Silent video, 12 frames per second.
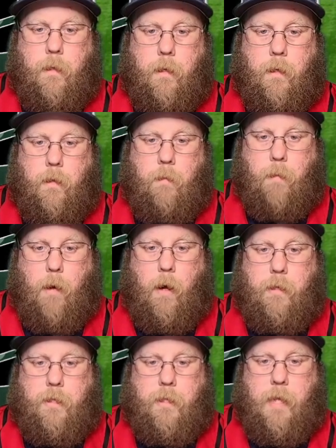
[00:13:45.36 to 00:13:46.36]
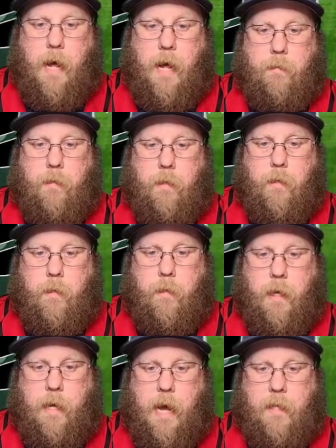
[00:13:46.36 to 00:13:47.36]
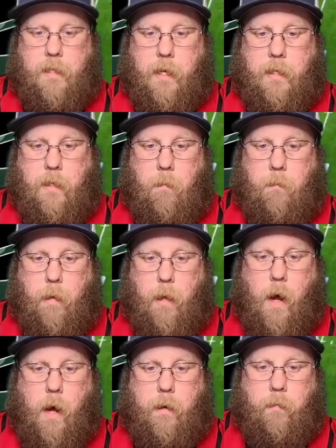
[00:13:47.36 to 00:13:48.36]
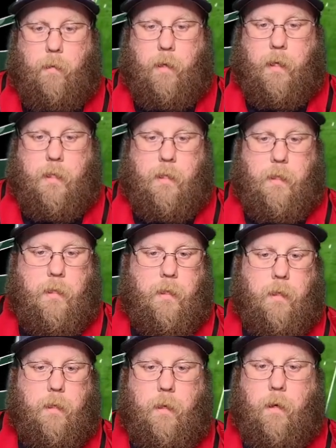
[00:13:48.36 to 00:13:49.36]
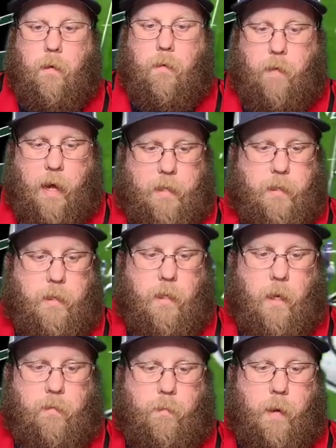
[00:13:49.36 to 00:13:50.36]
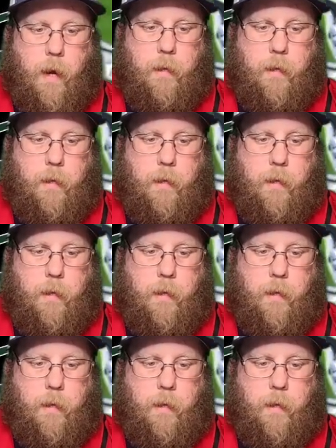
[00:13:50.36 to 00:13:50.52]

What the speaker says: The ball snapped. He acts like he's going to block, releases, finds the soft spot.